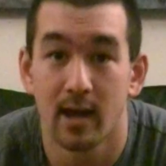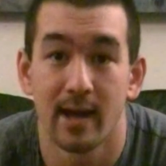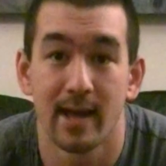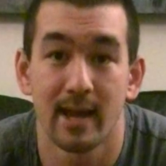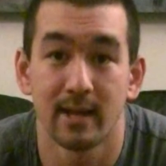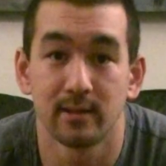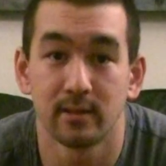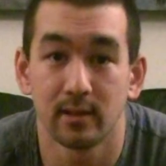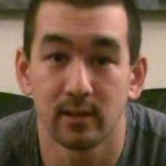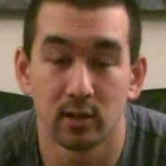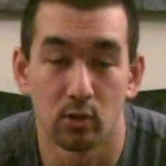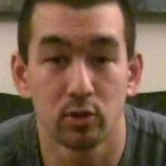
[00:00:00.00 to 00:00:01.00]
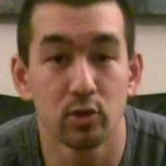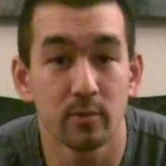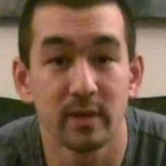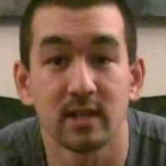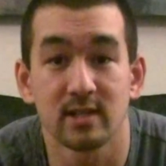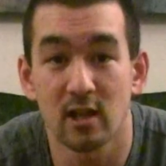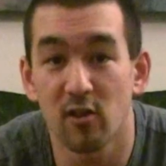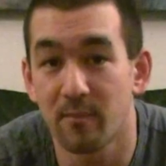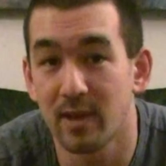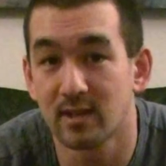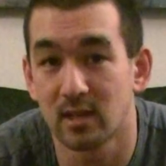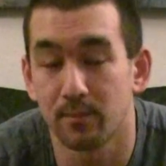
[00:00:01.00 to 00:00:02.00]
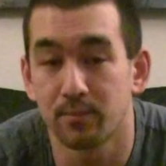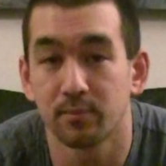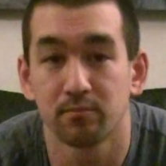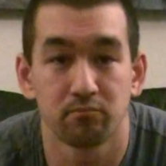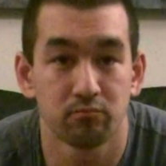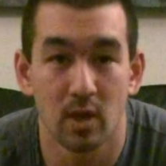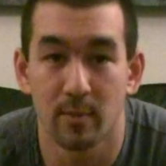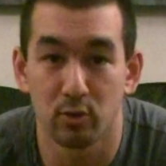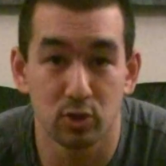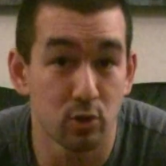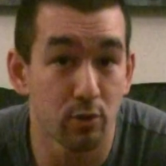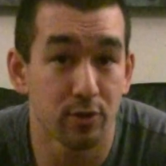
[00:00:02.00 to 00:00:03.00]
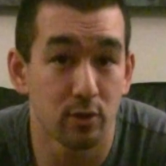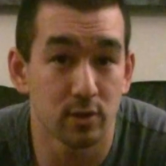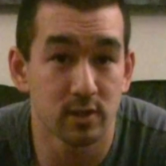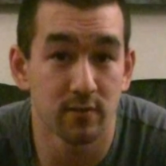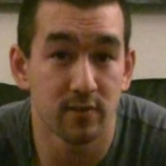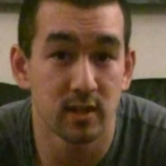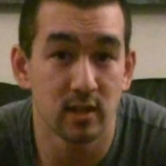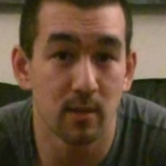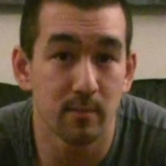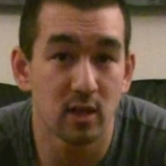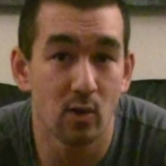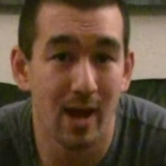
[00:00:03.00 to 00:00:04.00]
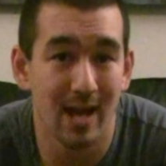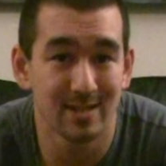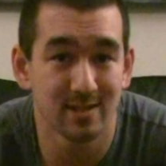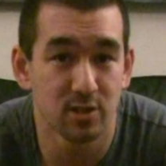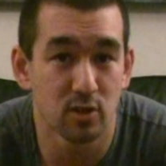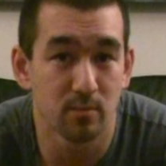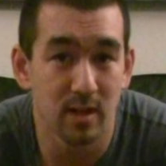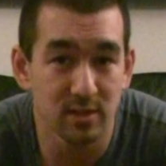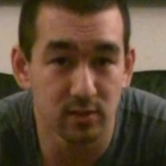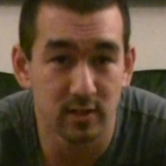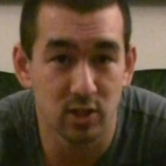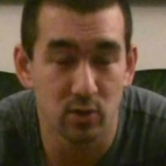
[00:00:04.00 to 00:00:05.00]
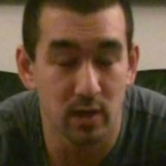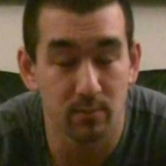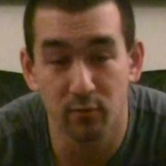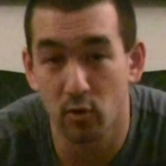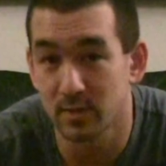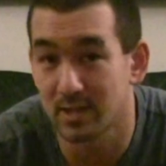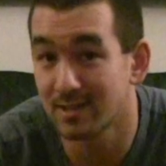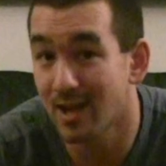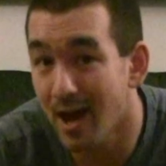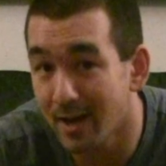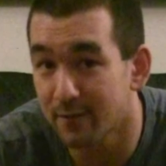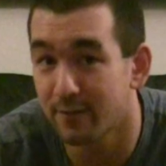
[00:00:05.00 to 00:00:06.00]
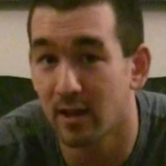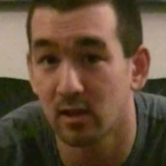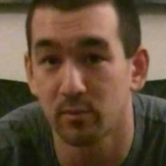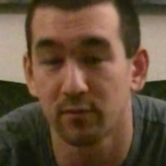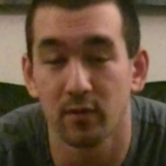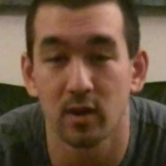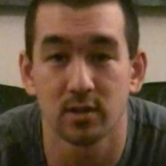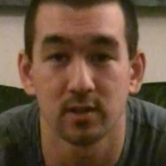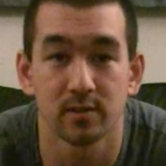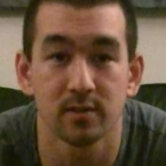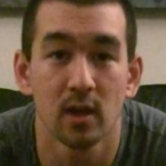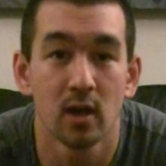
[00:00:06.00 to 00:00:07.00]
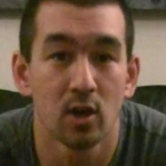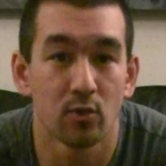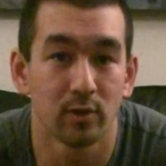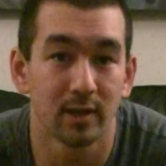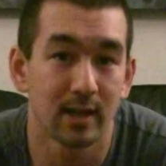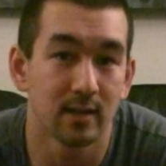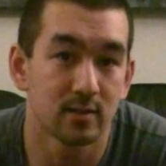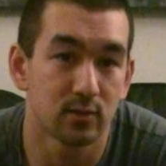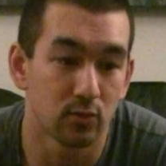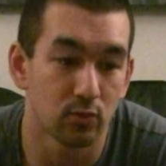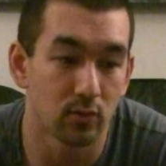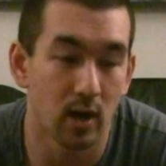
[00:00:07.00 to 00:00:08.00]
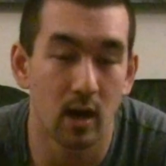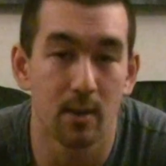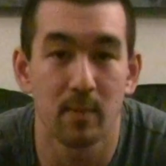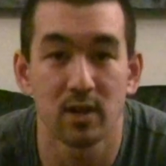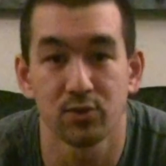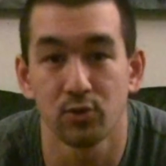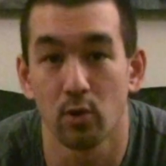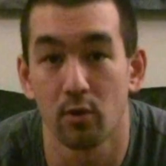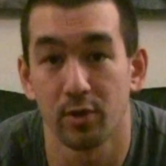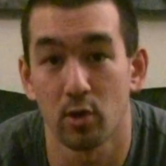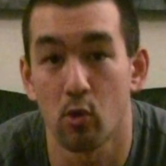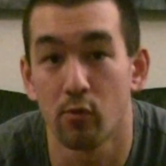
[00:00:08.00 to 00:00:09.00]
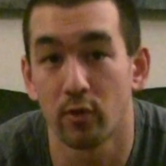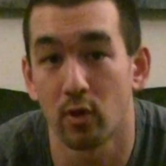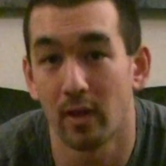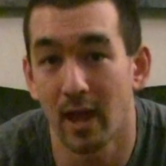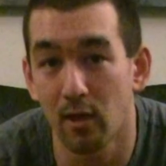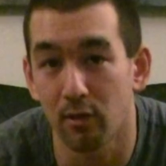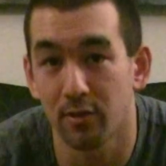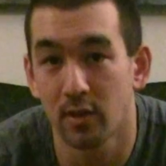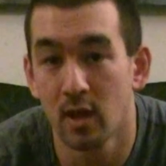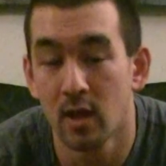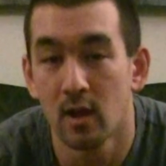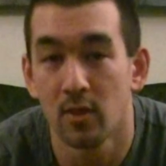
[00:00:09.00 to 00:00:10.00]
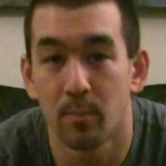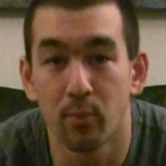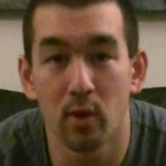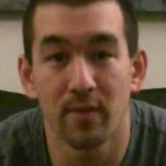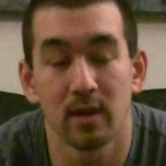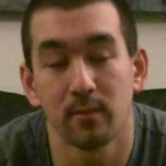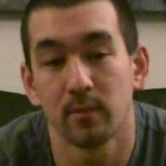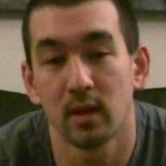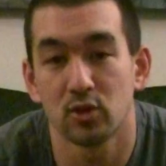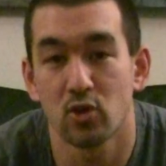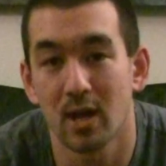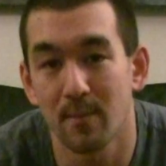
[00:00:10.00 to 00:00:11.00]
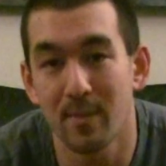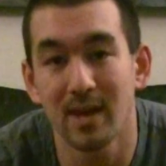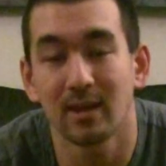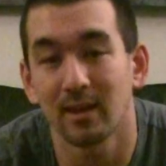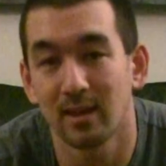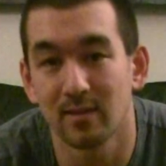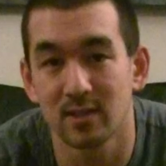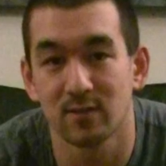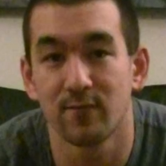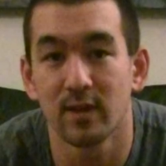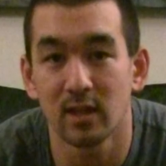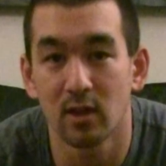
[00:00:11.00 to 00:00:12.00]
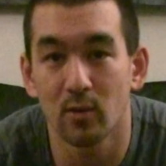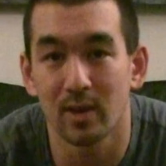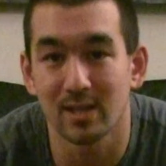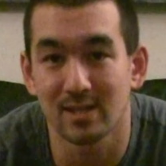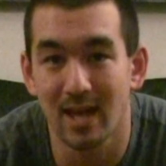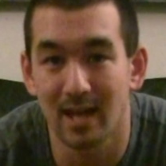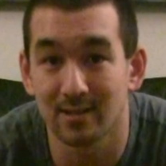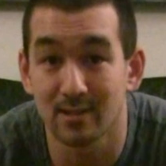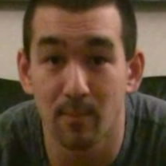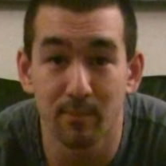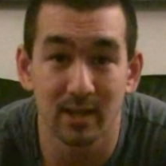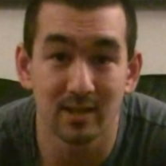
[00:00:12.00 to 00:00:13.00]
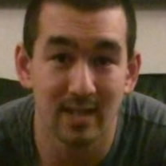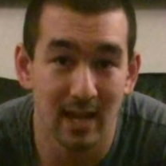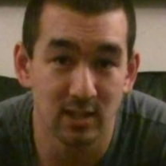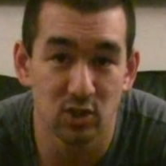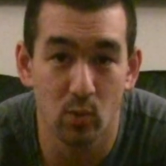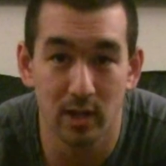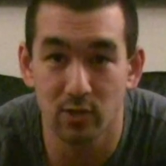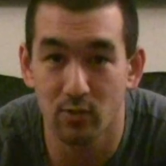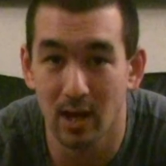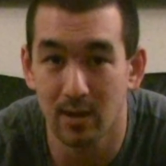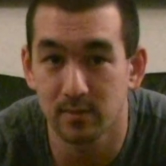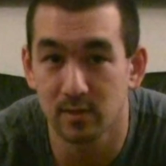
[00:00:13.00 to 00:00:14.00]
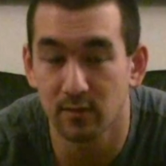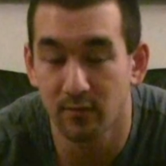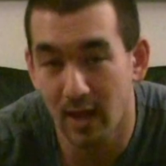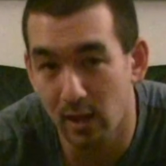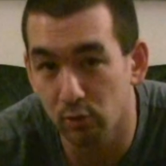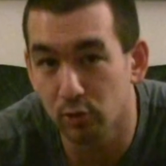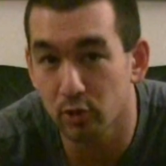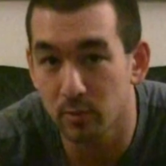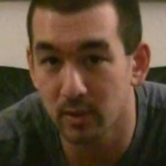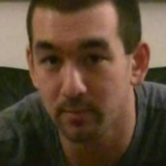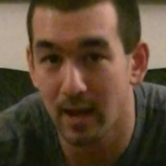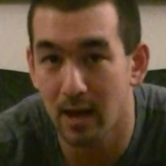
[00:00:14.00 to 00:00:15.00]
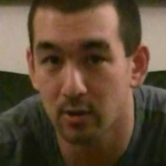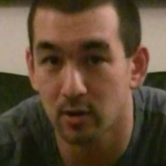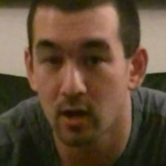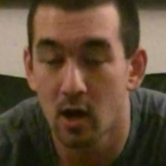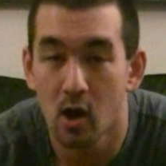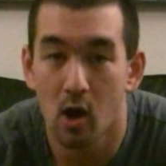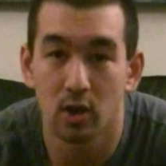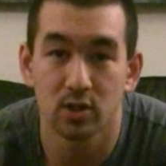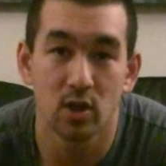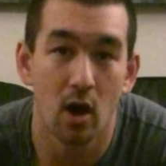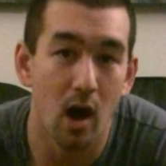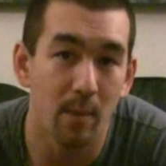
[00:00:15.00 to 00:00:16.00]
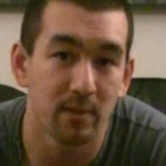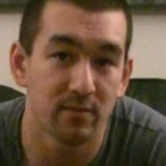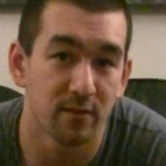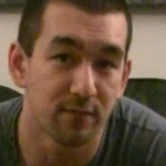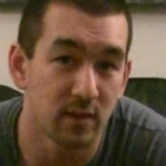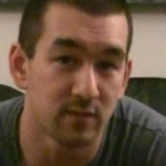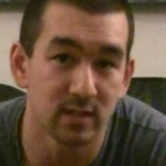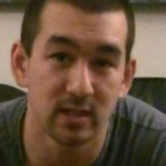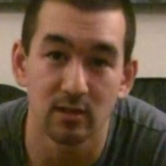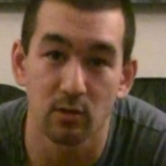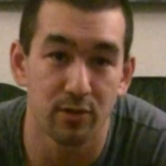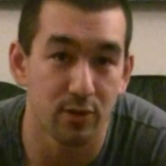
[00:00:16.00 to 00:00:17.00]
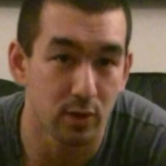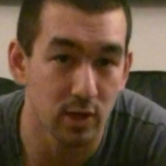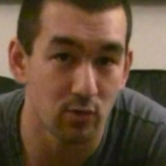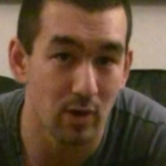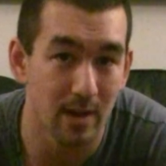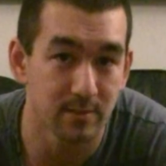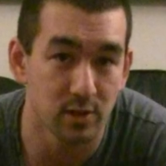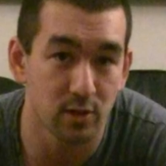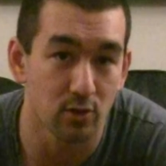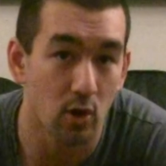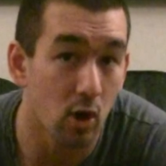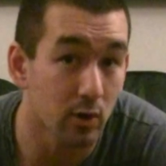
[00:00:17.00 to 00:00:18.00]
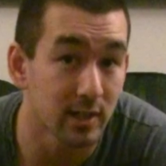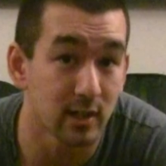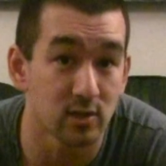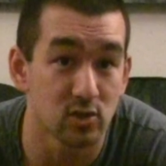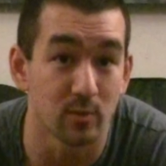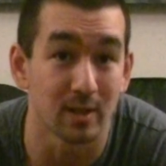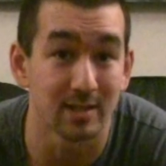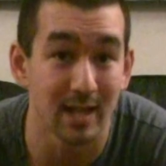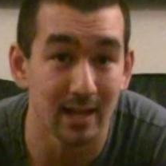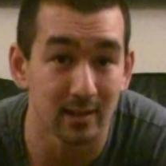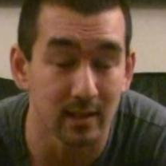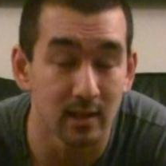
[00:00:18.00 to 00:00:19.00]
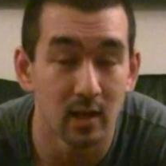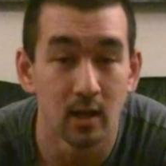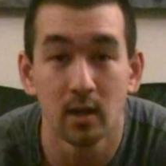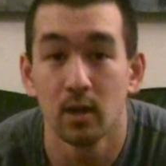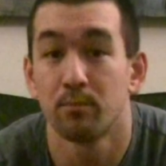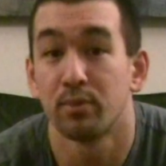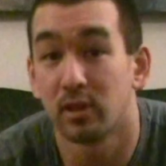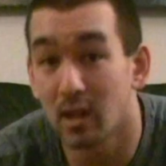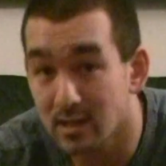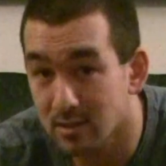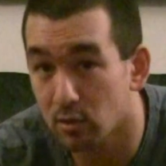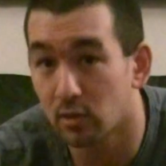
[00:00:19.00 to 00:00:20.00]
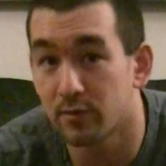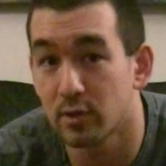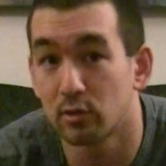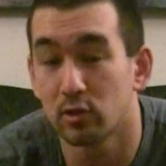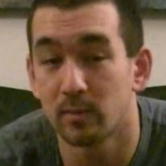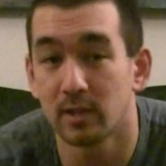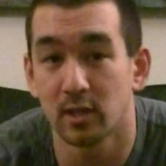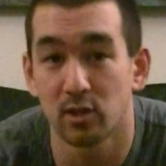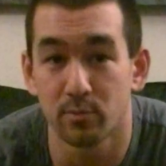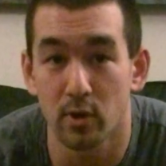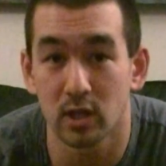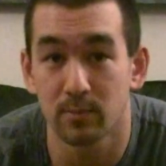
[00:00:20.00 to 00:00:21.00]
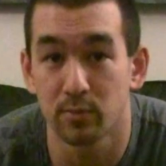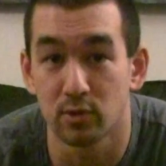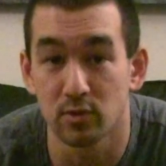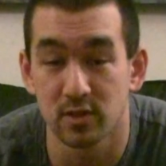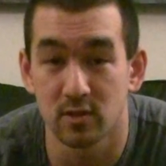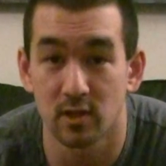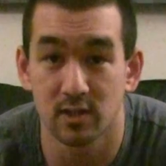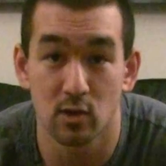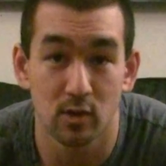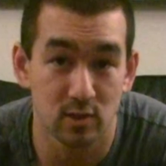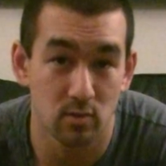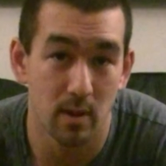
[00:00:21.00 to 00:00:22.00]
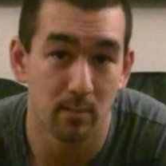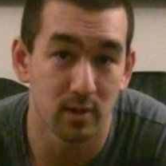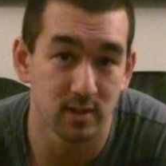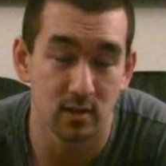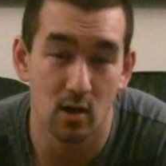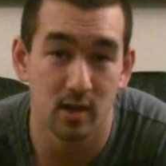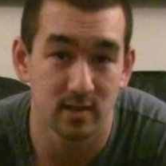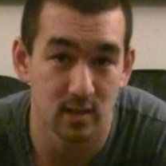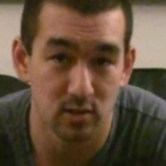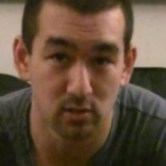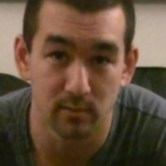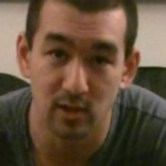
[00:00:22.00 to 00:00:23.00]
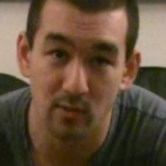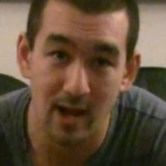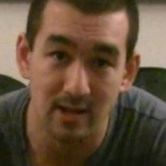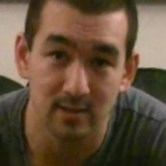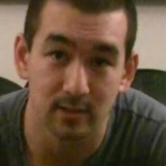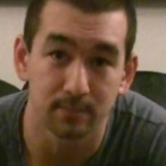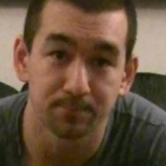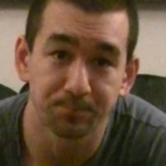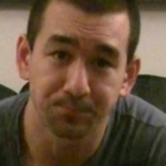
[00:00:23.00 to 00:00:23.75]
And glutamine itself makes up about 2/3 of the amino acids in your muscle tissue, and it performs a ton of valuable functions related to muscle growth and overall health. The point that I'm trying to make in this video is that dumping 10 to 20 grams of L-glutamine powder on top of the 15 or 30 grams that you're already consuming daily, plus all of the glutamine that your body produces on its own, because remember, it's a non-essential amino acid,